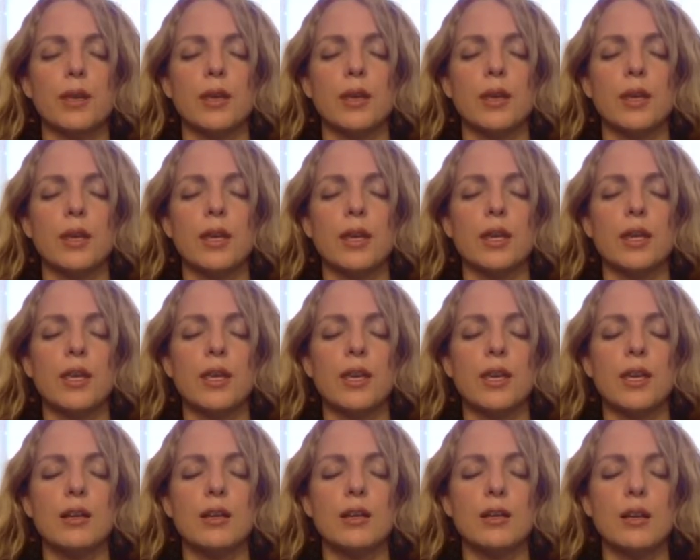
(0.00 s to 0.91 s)
in
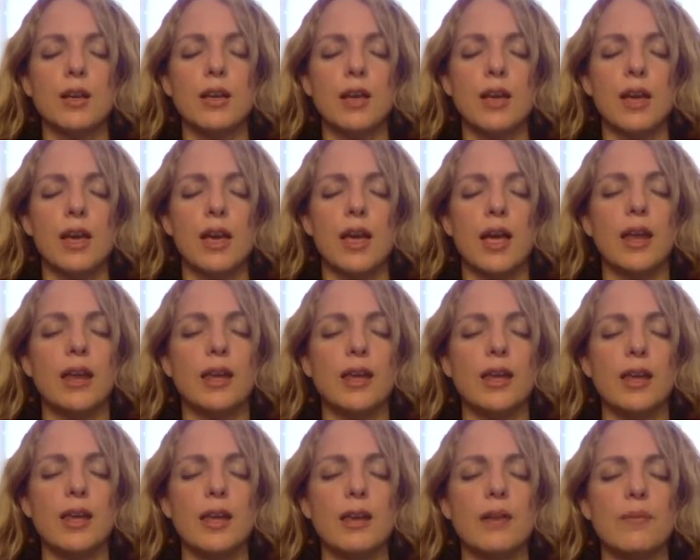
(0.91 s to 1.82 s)
healing
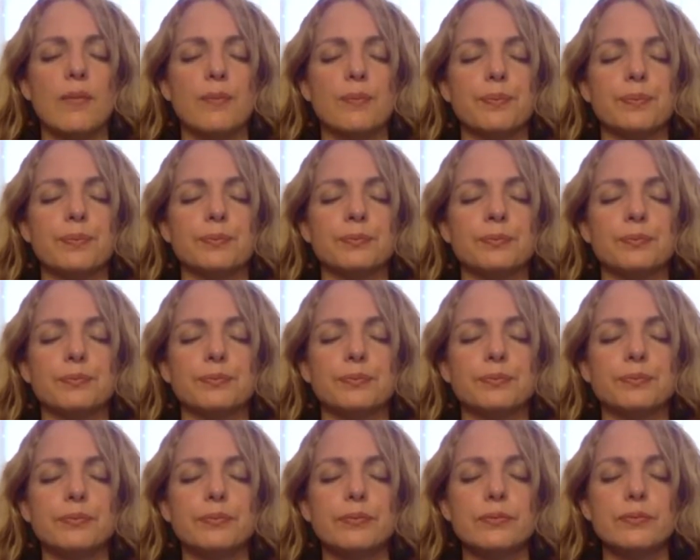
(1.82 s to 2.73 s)
any
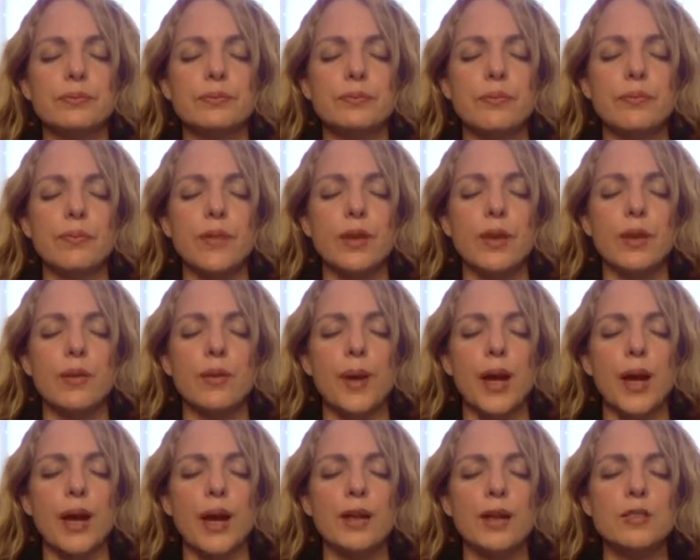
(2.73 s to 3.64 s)

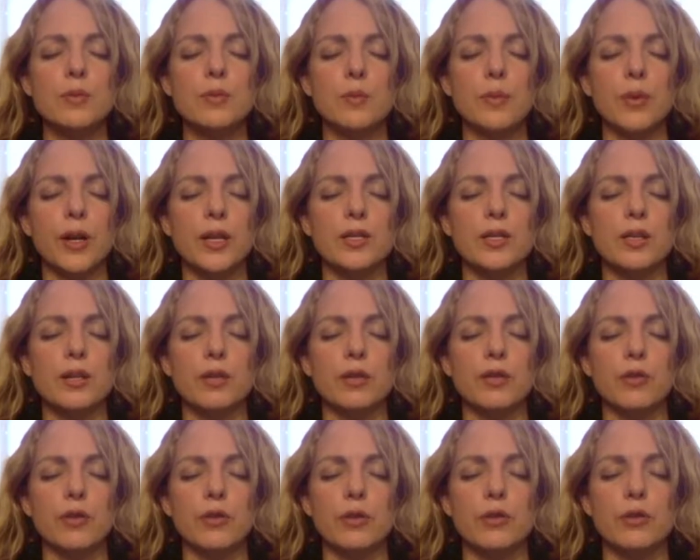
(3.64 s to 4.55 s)
past, present,
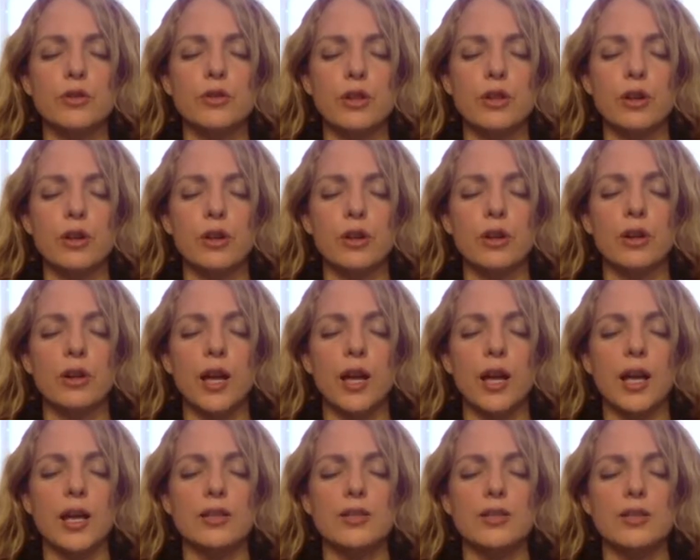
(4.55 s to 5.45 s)
future,
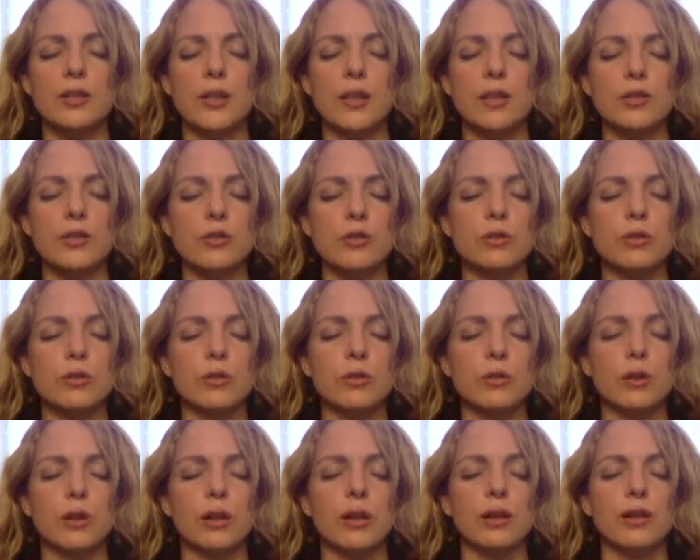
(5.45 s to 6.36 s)
ancestral,
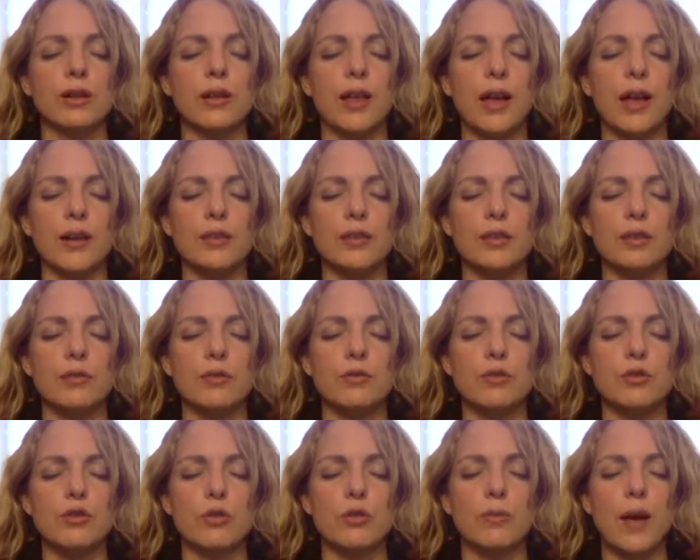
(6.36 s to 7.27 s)
or collective
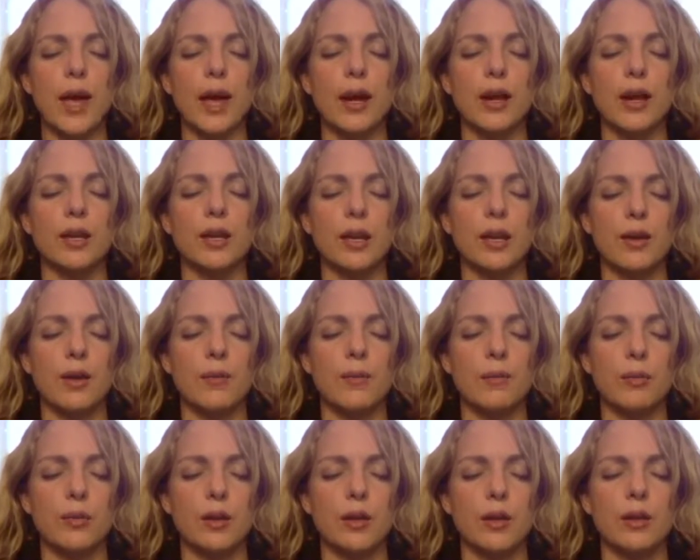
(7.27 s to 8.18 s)
traumatic
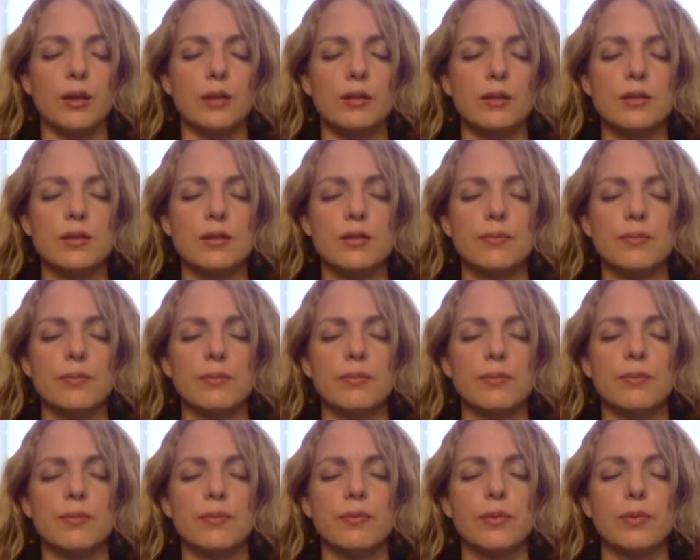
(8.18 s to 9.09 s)
imprints
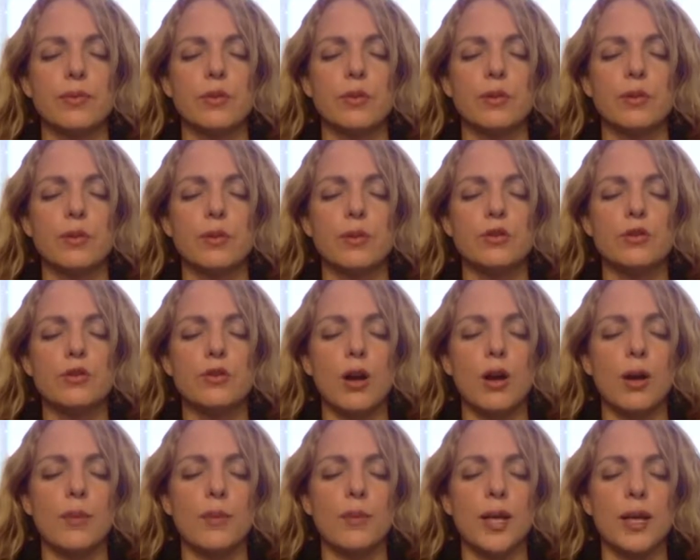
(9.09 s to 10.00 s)
or
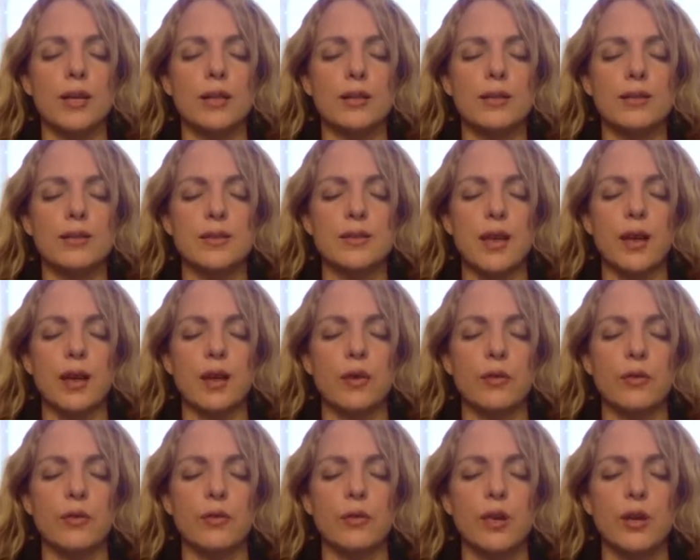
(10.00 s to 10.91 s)
trauma
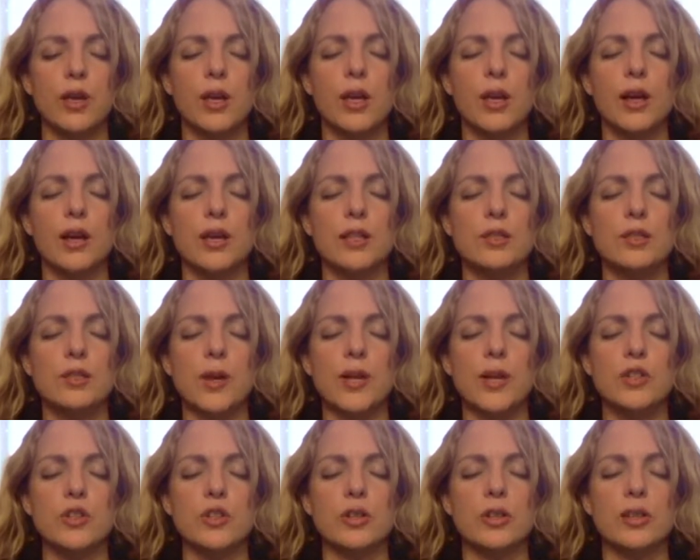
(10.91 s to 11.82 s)
itself,
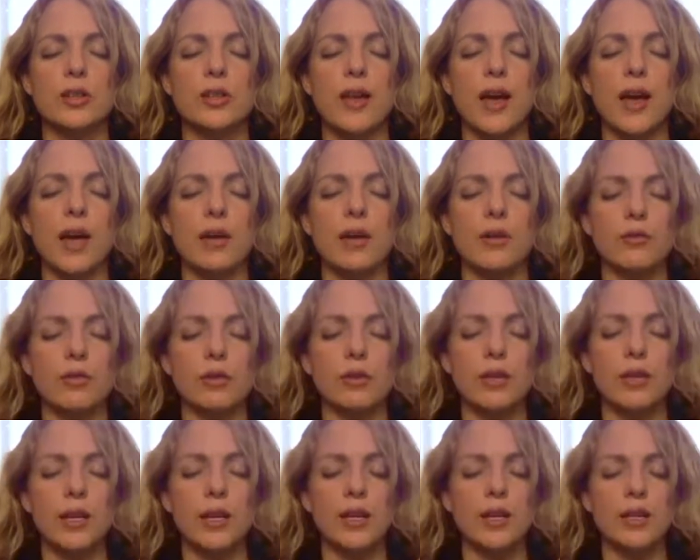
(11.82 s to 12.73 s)
especially that
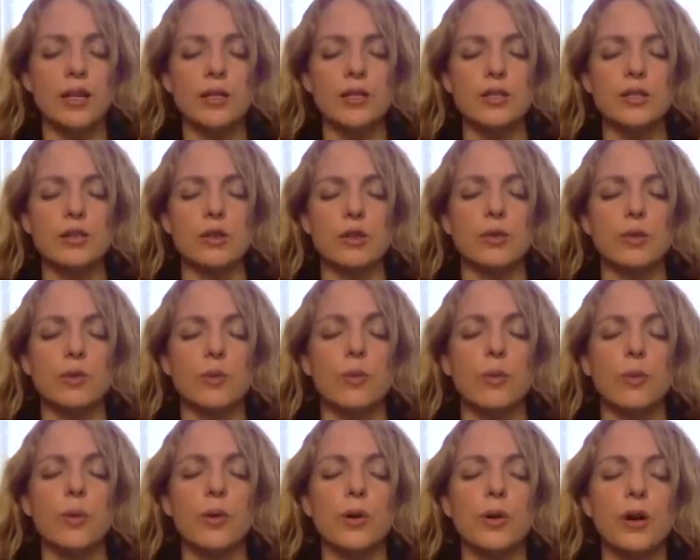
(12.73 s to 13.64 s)
related to
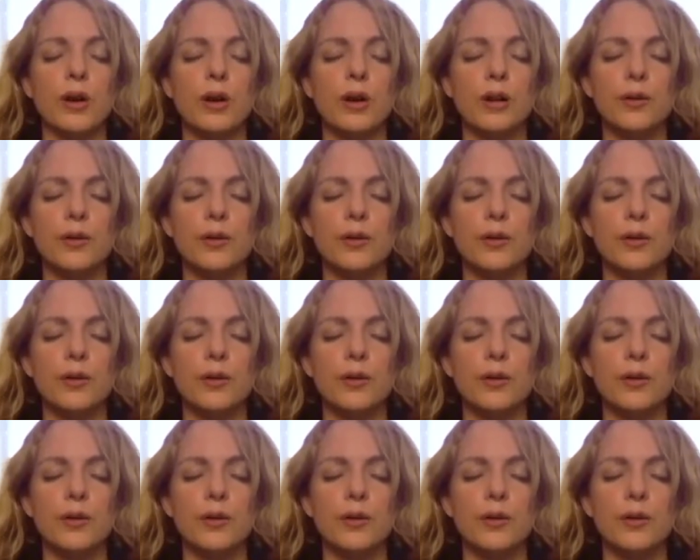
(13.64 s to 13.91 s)
war